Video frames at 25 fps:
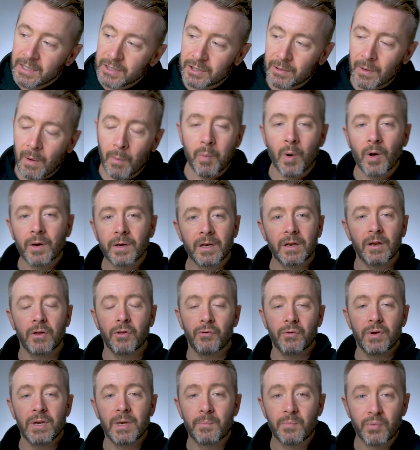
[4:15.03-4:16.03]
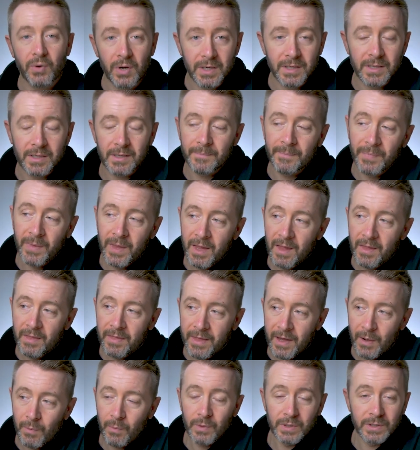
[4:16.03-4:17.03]
So I wanted a three D printer
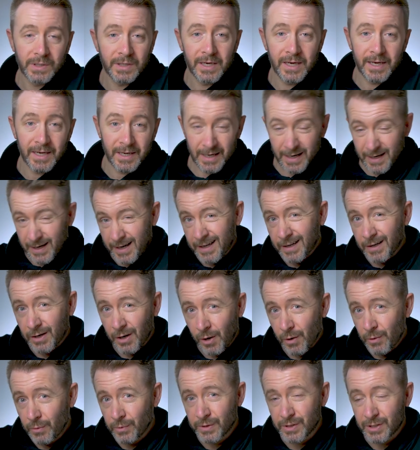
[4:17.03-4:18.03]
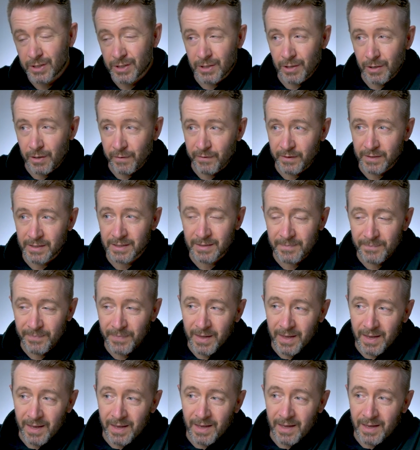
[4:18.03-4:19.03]
that was an in, enclosed surface.
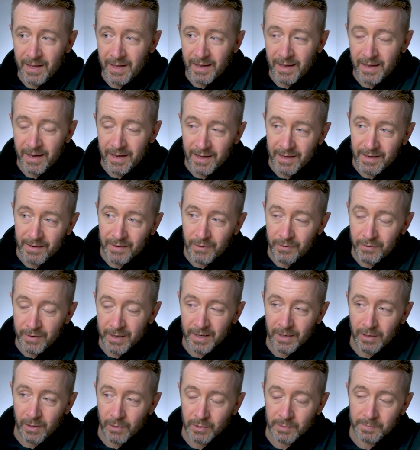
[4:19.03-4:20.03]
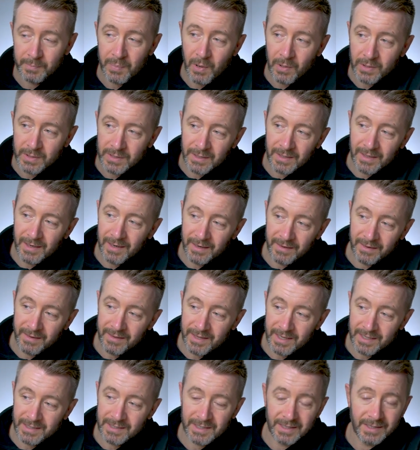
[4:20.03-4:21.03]
Uh, or an enclosed box, and
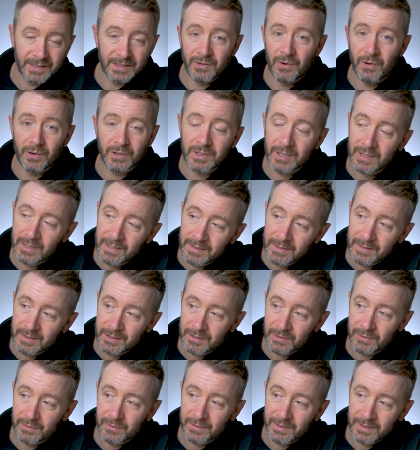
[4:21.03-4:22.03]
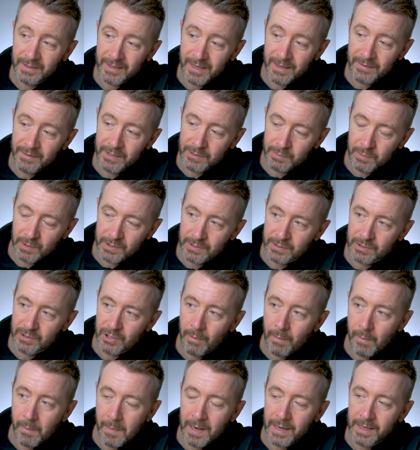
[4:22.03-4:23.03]
this is not. So yeah, this wasn't
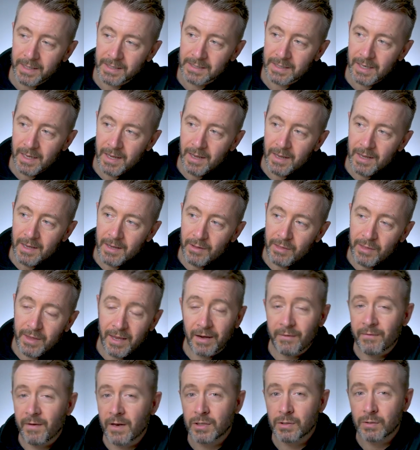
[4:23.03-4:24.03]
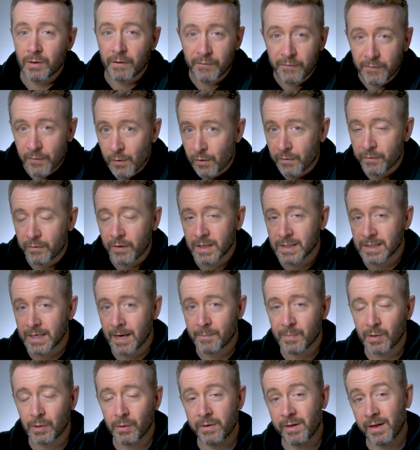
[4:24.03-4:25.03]
top of my list. The Adventurer four, for
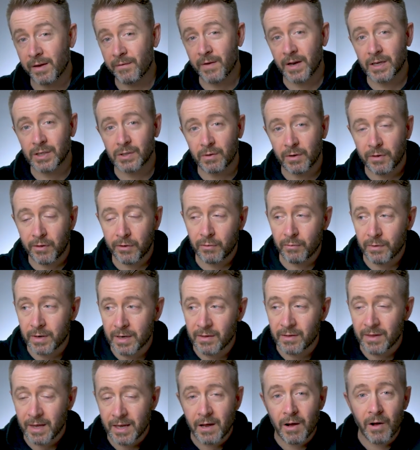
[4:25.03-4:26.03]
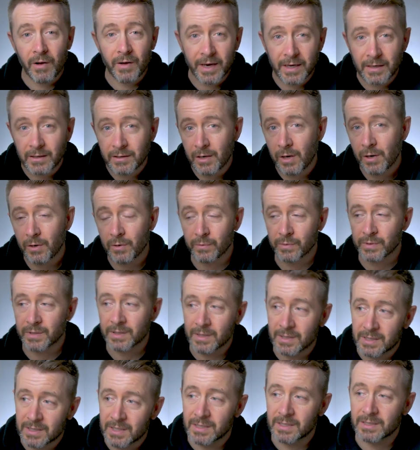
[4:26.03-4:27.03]
example, or the Adventurer three, they are enclosed
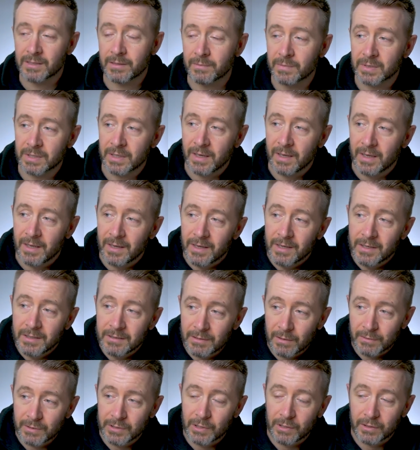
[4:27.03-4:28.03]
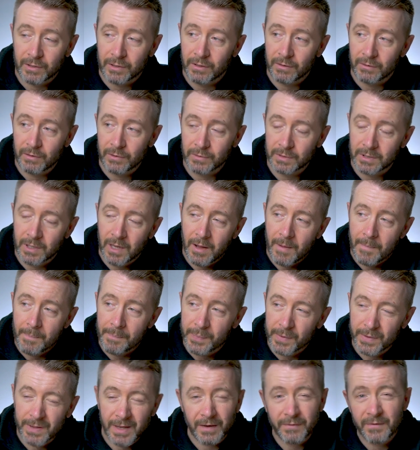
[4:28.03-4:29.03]
systems. So I was looking at those.
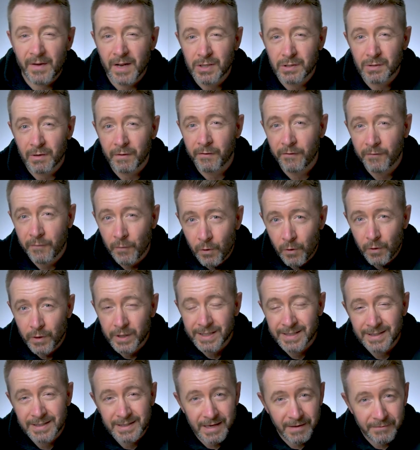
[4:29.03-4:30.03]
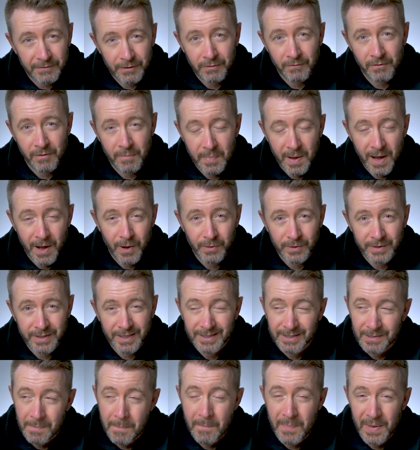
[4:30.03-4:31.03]
But the Adventurer four is seven hundred pounds,
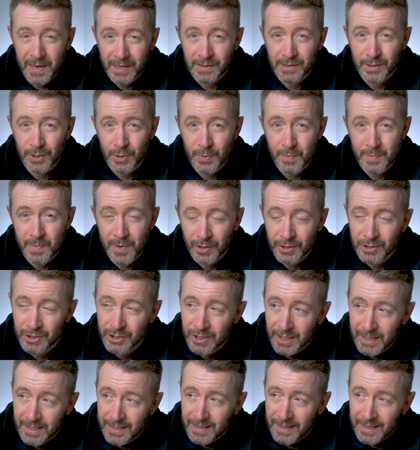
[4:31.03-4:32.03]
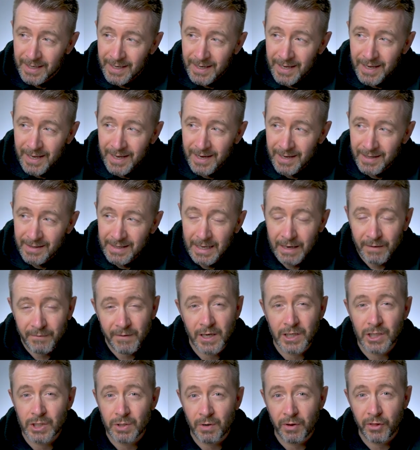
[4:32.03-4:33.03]
it's a bit too much. And the
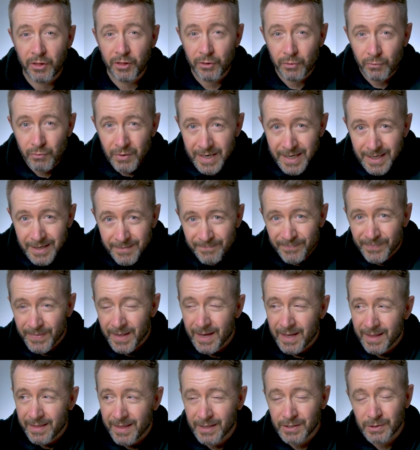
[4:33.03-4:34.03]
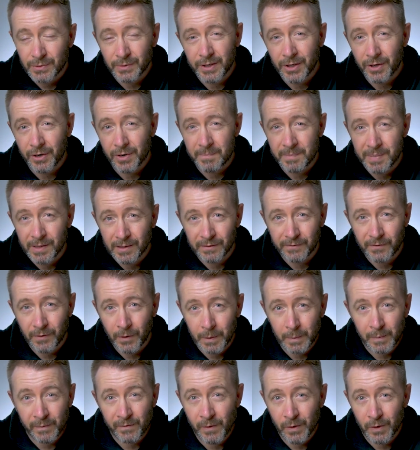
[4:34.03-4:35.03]
Adventurer three, that's only got a build
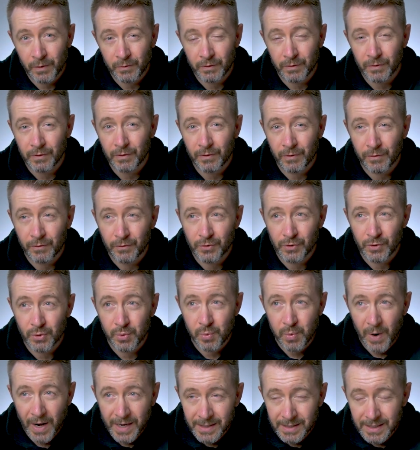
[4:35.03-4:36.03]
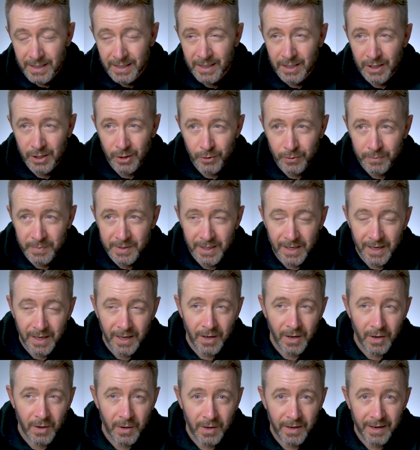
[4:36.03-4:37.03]
volume of one hundred twenty cubed.
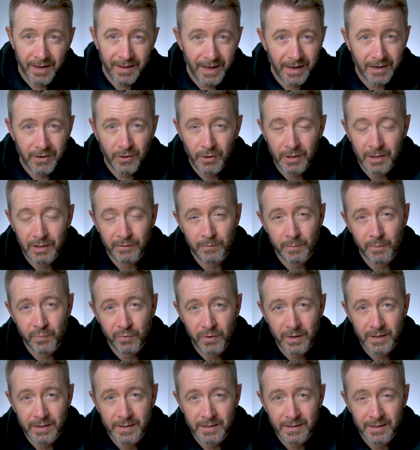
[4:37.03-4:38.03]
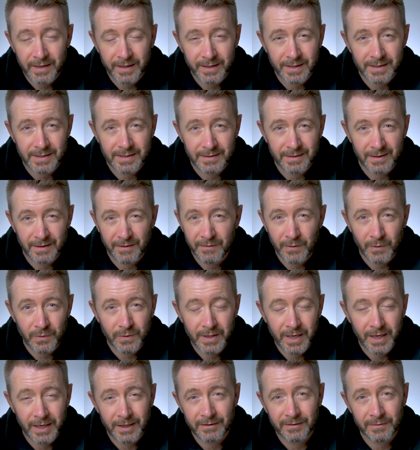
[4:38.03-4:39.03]
That can't even print like a, a phone
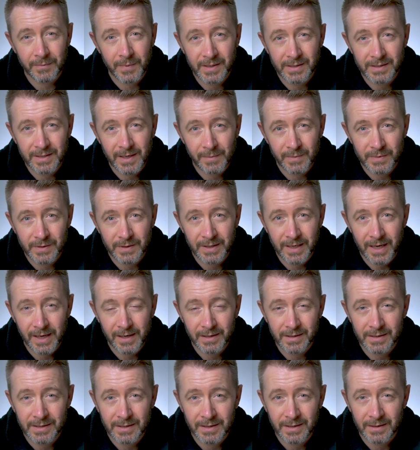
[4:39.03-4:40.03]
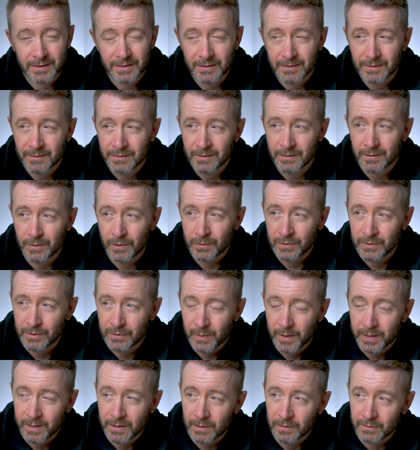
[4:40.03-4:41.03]
case for my Samsung Galaxy Note
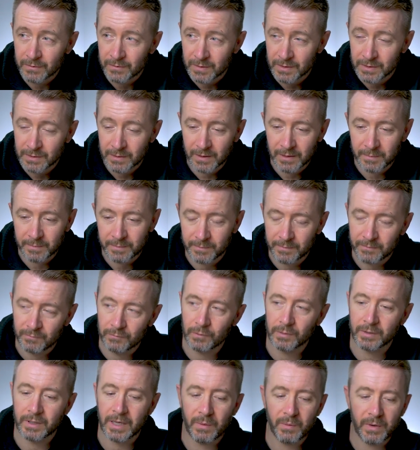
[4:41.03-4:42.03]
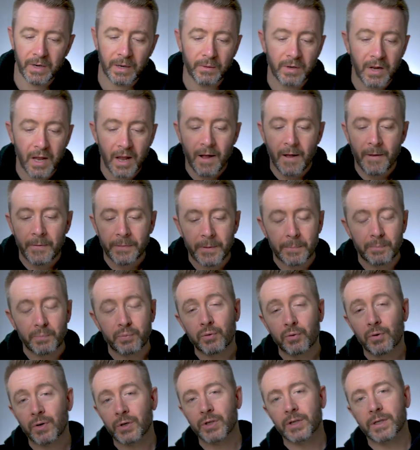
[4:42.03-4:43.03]
twenty Ultra, so I ruled that one out. The
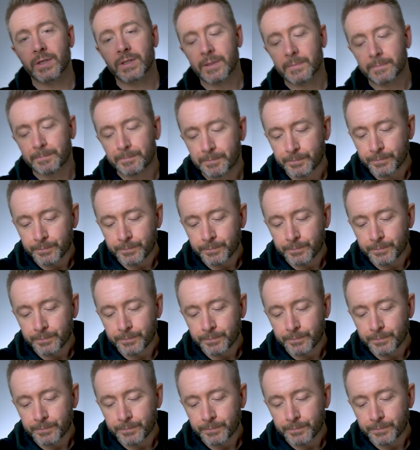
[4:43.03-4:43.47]
Prusas,